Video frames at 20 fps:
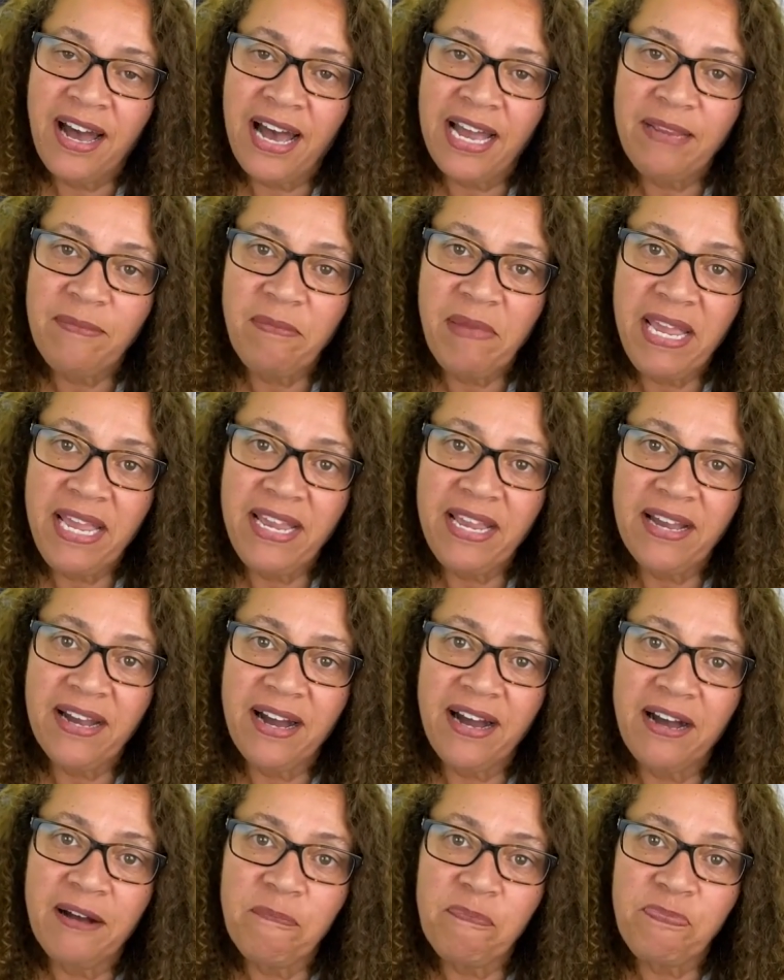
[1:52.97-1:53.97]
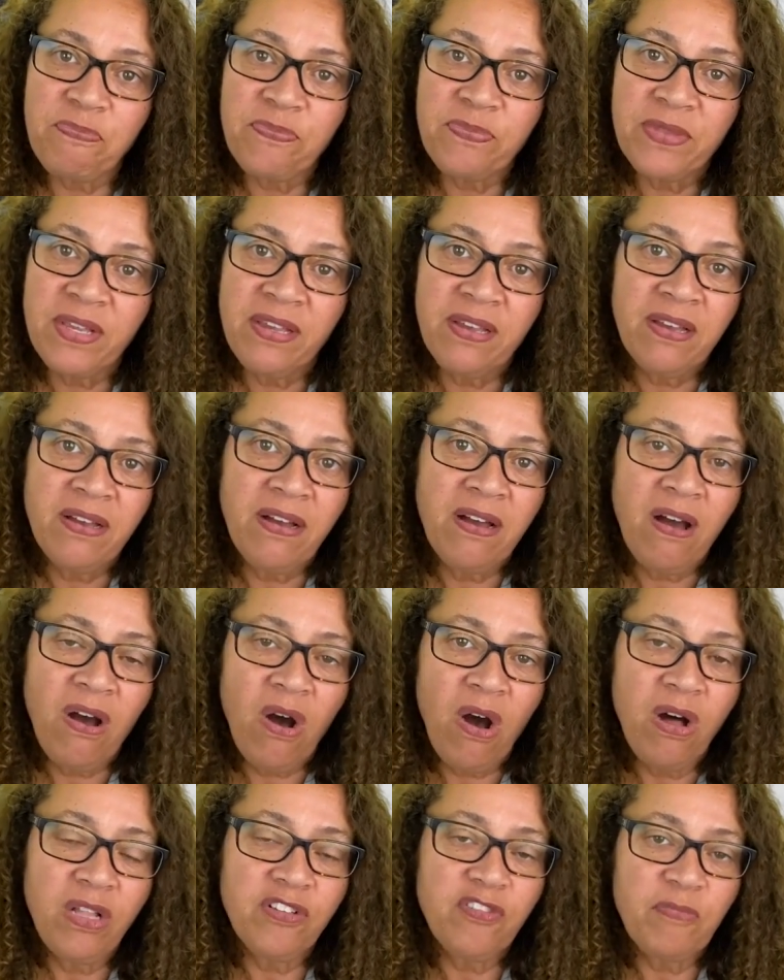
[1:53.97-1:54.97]
I make
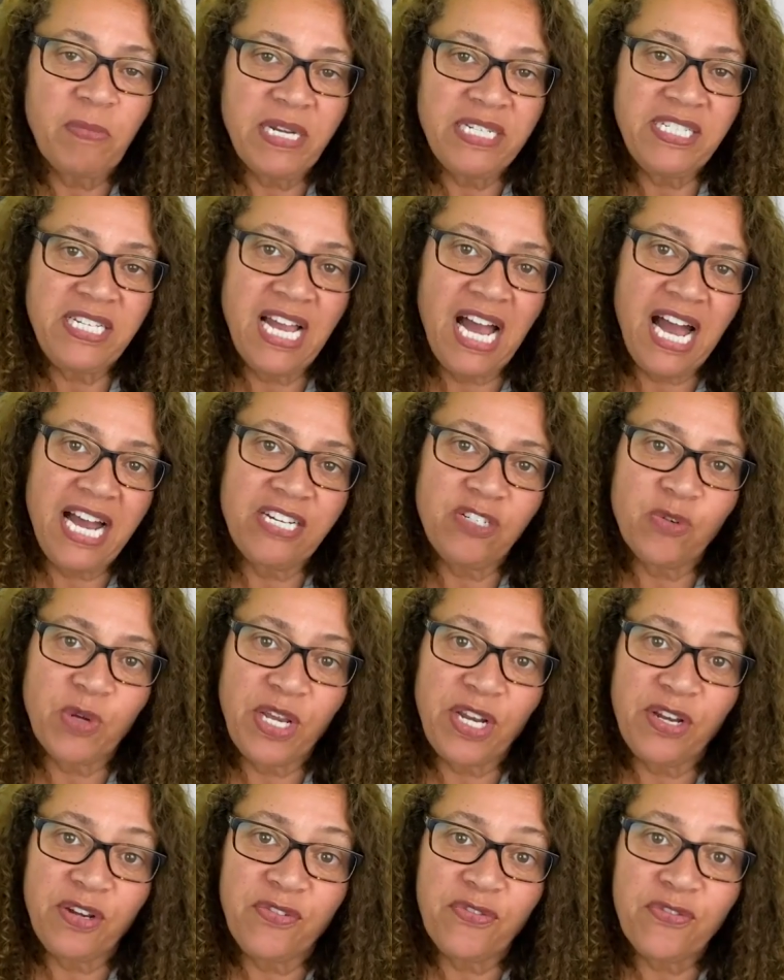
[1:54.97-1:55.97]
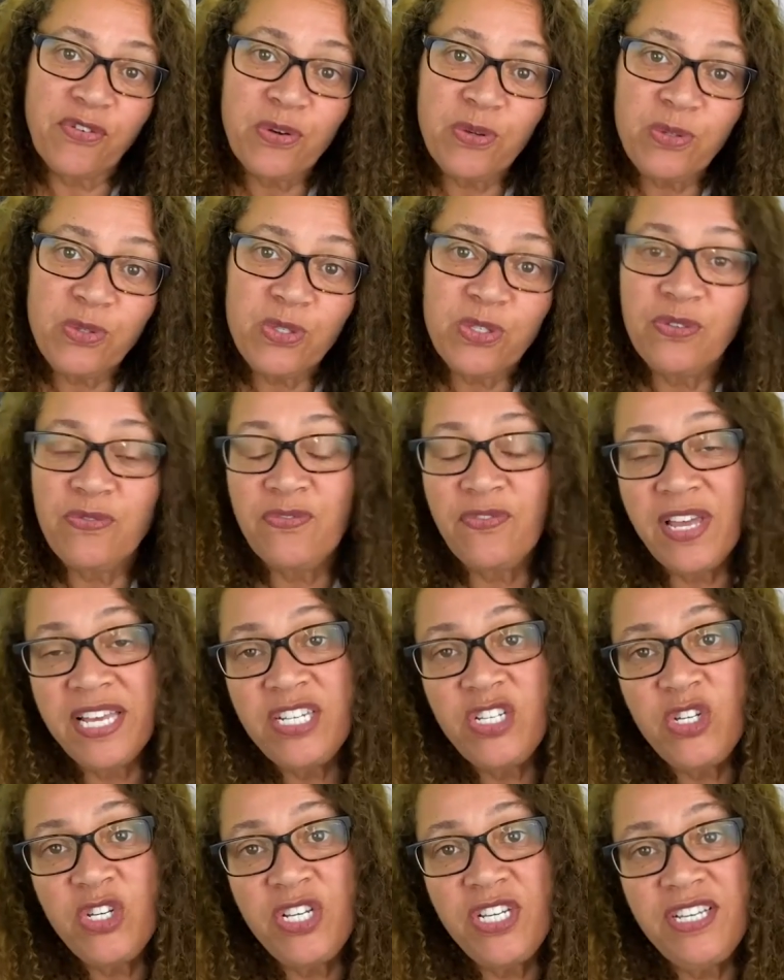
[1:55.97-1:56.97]
all of my dehydrated fruits and
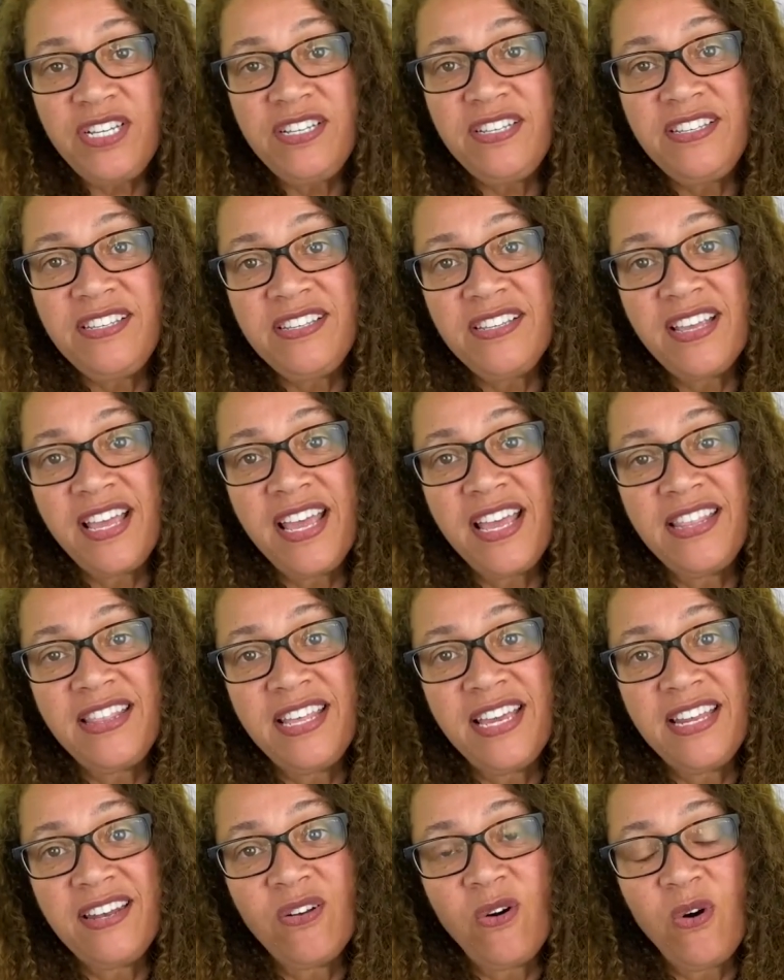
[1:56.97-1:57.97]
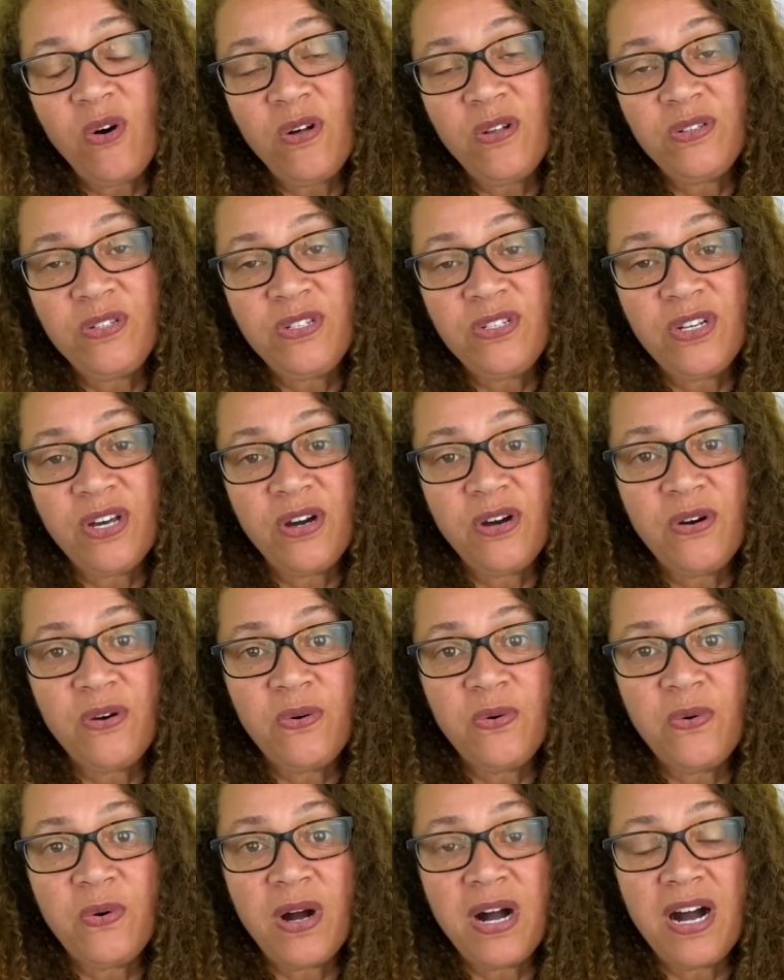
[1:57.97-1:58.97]
veggies, and then
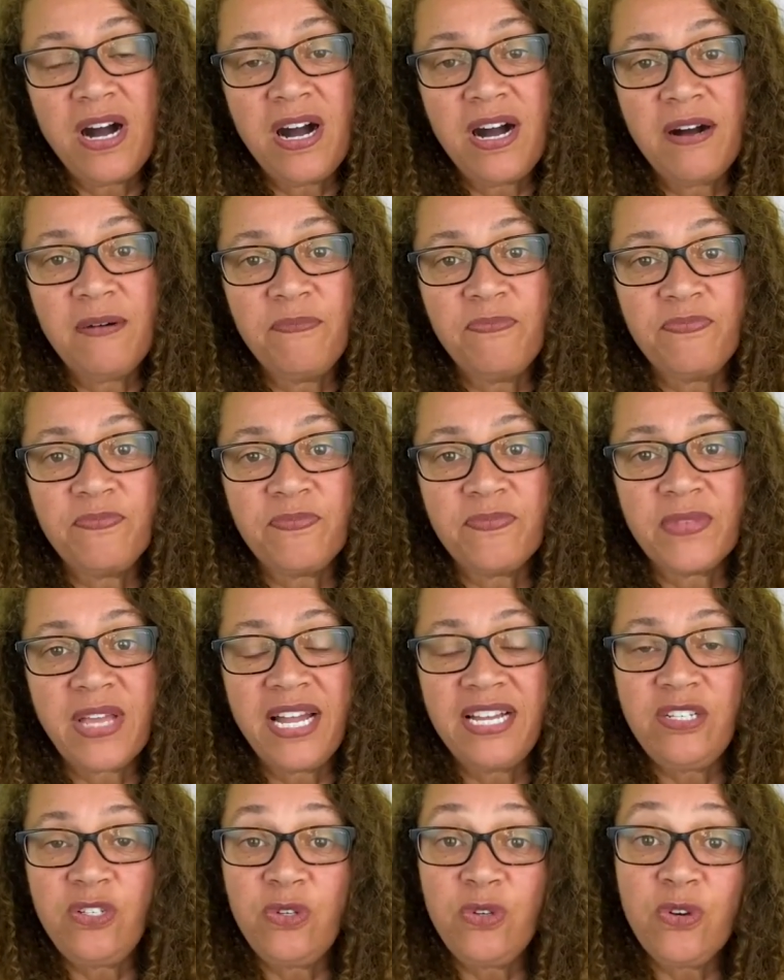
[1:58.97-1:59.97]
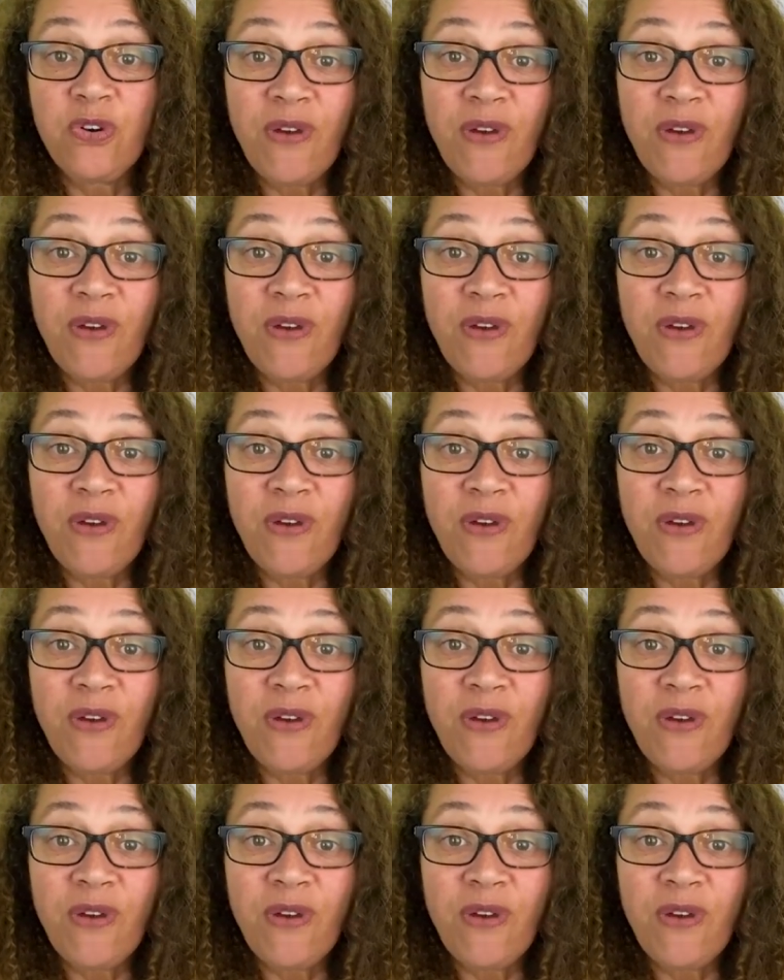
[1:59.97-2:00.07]
also I do